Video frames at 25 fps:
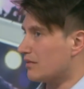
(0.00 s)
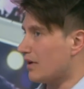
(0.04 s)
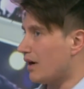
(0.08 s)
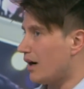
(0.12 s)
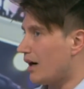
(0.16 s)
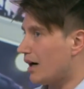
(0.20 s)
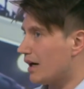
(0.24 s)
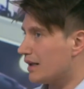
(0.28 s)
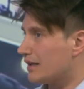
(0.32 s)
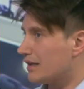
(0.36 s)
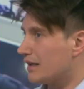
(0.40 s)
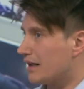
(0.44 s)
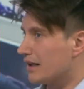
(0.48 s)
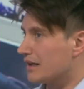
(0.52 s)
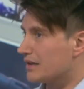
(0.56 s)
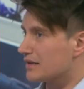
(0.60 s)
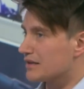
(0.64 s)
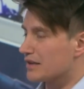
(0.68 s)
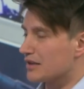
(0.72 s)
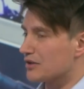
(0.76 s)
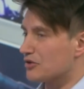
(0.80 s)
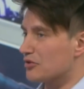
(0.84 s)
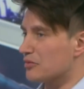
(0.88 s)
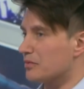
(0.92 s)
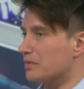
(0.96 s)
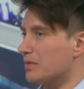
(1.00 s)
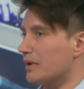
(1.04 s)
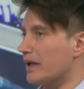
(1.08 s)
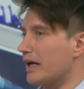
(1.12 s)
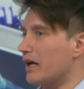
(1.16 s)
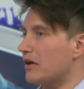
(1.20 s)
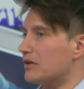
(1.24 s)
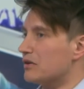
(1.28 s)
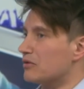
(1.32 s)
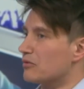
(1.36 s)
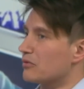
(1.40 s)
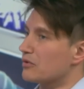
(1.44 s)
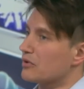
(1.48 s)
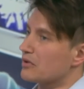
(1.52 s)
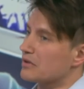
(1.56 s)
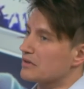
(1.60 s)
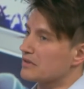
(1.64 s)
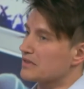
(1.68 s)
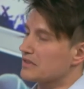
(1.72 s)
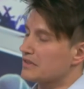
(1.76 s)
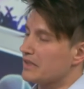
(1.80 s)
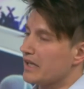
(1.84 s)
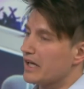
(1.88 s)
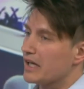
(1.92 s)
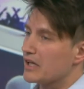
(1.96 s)
audience and to play on a world
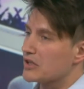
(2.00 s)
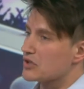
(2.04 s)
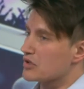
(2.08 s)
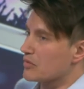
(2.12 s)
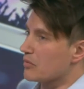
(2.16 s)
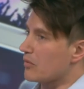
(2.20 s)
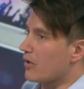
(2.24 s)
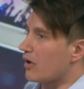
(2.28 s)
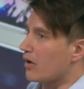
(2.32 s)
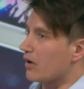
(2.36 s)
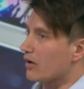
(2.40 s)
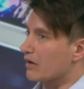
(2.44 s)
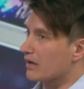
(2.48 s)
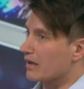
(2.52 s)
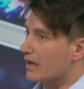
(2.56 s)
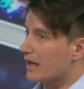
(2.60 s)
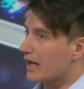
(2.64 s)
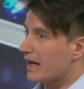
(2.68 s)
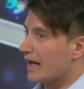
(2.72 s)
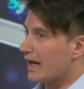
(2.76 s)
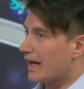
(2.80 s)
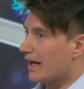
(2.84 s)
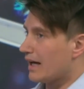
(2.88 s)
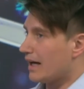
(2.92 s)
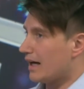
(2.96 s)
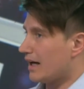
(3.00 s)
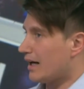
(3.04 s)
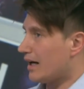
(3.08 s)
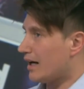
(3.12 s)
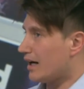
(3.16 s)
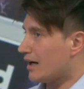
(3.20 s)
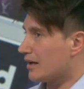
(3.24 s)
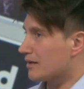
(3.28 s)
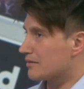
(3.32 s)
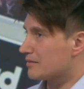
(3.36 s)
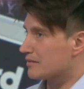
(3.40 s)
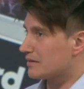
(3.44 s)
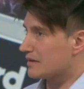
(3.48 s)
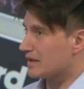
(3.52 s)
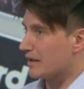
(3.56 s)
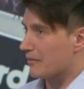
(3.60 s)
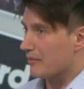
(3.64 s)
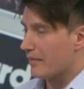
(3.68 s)
stage among the